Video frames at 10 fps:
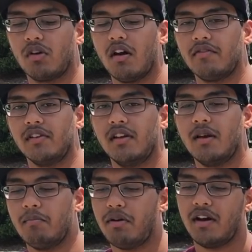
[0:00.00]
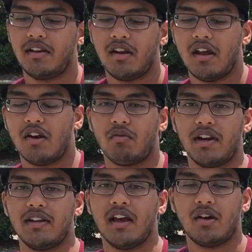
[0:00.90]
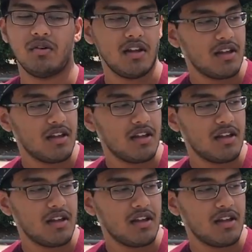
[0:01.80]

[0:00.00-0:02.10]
often. But, right now,